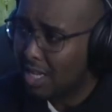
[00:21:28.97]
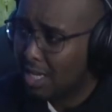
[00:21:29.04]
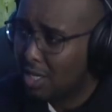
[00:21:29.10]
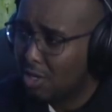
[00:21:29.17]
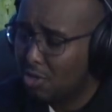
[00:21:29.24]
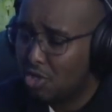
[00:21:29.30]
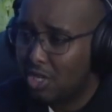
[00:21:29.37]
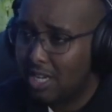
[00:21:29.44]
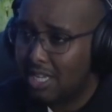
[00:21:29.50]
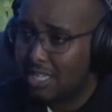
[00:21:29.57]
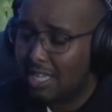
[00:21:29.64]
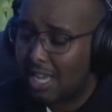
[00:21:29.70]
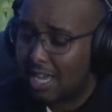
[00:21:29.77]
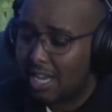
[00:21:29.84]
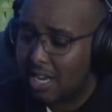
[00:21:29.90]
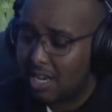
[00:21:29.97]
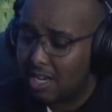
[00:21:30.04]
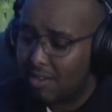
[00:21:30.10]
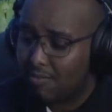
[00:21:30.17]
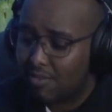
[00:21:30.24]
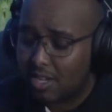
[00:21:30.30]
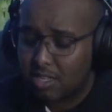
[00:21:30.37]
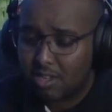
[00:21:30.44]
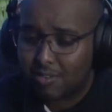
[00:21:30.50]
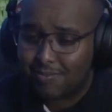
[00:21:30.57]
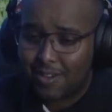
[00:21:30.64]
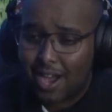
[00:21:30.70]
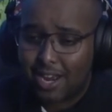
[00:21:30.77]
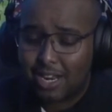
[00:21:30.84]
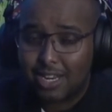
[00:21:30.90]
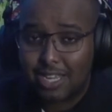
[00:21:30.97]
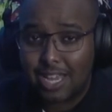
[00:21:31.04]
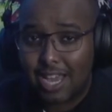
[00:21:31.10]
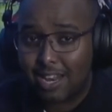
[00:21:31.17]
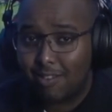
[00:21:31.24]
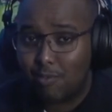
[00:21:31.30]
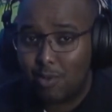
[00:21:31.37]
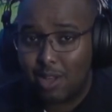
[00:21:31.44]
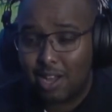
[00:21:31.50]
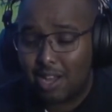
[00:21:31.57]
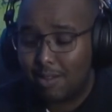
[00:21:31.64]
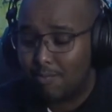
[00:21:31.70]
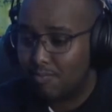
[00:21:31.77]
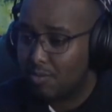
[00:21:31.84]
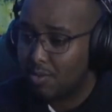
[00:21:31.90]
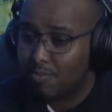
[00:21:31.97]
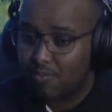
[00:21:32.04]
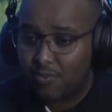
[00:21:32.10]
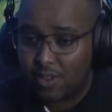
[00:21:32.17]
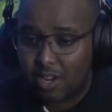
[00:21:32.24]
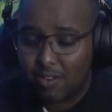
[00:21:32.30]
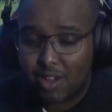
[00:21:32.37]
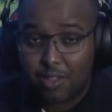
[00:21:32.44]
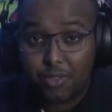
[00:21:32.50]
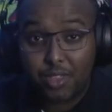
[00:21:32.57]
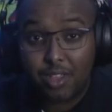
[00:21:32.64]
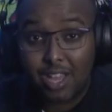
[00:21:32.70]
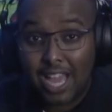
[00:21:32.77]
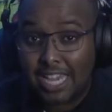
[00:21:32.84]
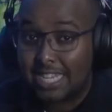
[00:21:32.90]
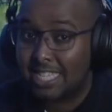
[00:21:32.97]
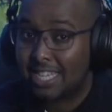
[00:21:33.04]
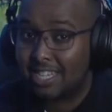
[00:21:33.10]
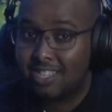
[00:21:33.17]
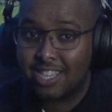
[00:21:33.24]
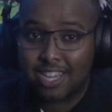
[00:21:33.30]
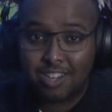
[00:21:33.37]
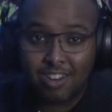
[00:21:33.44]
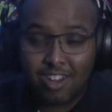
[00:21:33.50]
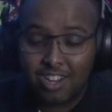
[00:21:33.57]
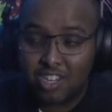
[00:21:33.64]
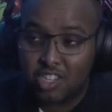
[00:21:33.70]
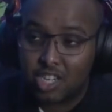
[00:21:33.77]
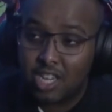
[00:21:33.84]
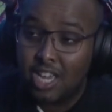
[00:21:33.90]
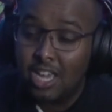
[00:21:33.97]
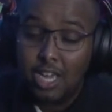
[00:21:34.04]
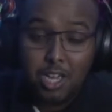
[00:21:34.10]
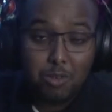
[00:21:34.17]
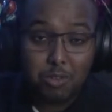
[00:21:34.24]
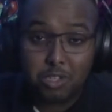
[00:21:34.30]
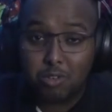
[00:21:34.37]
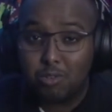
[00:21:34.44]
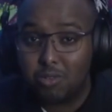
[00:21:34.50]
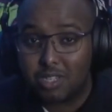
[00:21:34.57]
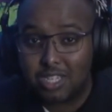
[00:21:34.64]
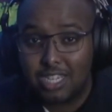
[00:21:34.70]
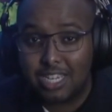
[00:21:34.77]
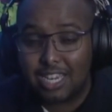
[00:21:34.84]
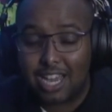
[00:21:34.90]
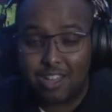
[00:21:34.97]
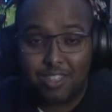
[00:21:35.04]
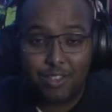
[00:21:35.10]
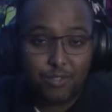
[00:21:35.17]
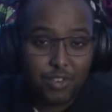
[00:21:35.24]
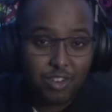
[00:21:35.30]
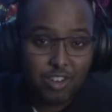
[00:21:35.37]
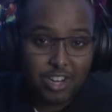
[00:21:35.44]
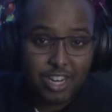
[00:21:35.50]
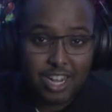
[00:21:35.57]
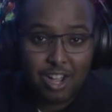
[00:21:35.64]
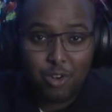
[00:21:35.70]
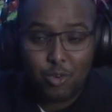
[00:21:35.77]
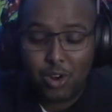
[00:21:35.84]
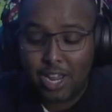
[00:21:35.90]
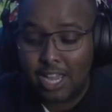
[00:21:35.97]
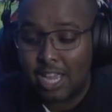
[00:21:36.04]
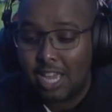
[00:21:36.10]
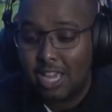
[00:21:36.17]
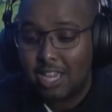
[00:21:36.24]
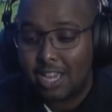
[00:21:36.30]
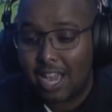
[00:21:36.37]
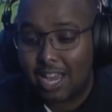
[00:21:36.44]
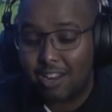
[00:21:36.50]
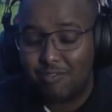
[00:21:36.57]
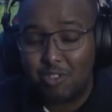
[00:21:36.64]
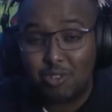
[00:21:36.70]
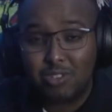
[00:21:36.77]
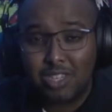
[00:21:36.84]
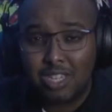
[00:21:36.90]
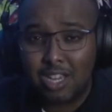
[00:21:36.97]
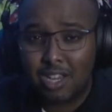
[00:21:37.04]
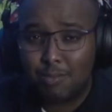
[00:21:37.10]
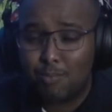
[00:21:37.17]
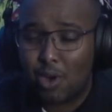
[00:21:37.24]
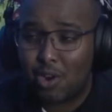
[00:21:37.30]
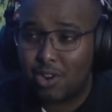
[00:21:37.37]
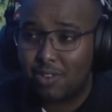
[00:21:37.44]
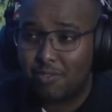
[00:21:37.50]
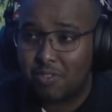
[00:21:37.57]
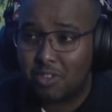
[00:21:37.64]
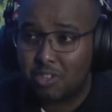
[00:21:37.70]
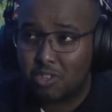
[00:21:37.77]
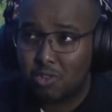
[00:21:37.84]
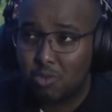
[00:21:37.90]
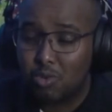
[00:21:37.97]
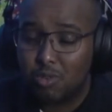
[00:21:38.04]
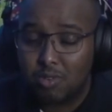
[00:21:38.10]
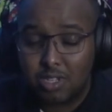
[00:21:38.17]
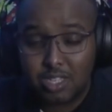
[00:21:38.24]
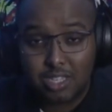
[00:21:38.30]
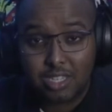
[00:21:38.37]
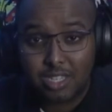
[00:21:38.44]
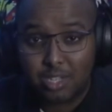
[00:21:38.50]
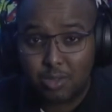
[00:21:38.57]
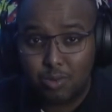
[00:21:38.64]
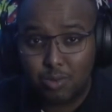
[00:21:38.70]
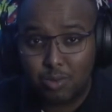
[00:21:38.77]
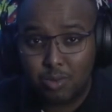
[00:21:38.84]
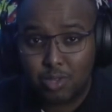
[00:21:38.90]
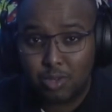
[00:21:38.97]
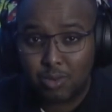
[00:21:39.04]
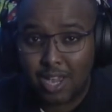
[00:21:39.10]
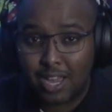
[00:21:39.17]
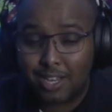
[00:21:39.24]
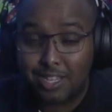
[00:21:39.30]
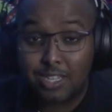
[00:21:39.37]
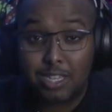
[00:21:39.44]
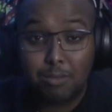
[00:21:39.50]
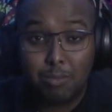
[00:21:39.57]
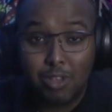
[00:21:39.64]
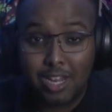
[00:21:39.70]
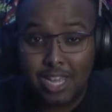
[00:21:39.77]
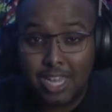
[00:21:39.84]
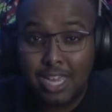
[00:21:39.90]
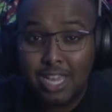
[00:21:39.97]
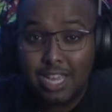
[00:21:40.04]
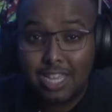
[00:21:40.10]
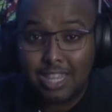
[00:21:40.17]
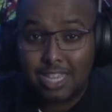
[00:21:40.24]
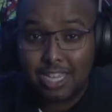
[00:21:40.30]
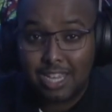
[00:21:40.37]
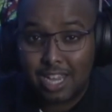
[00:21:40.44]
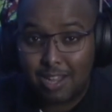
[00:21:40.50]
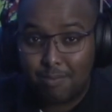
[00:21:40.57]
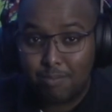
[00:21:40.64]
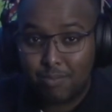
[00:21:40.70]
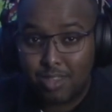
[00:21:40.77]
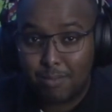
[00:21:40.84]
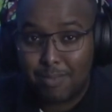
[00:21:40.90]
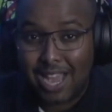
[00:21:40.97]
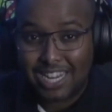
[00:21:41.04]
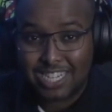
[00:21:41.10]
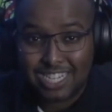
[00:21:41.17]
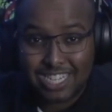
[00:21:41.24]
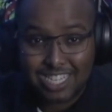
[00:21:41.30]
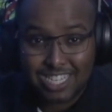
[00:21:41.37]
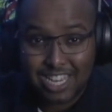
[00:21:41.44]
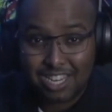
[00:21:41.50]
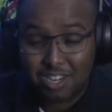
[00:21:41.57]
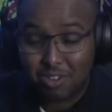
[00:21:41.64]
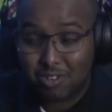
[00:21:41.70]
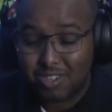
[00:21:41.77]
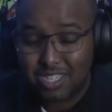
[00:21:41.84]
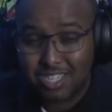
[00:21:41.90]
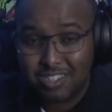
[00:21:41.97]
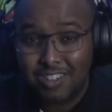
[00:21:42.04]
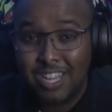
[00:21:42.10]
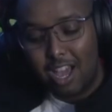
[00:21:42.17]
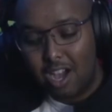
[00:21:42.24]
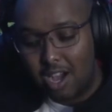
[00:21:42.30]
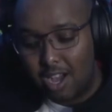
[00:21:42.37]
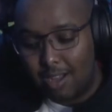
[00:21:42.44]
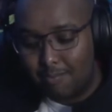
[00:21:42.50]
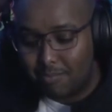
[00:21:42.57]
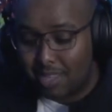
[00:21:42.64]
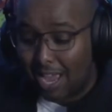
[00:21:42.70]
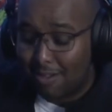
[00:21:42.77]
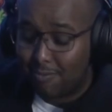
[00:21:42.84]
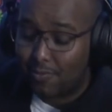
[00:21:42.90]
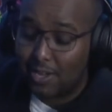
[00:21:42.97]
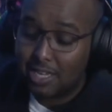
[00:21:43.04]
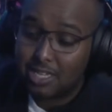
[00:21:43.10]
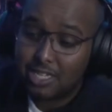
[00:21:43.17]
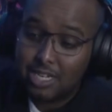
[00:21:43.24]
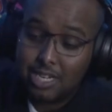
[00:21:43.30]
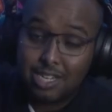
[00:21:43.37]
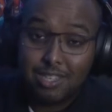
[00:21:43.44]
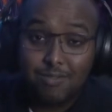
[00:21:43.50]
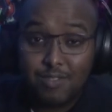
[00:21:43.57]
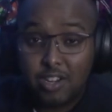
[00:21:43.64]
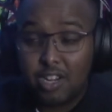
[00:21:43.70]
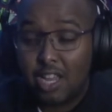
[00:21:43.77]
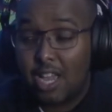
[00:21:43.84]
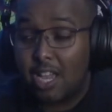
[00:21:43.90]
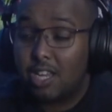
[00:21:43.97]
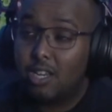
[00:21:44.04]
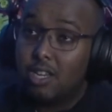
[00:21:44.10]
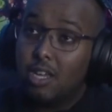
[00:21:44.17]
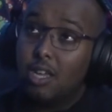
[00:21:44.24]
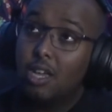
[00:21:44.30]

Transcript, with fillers: You know, Jayce and Viktor finally kind of um, figure out the Hextech technology. It was cool seeing how they figured it out, right? Kind of using um, art artificial ruins to to kind of stimulate the um the magic inside the crystal. Um that fight scene at the very end,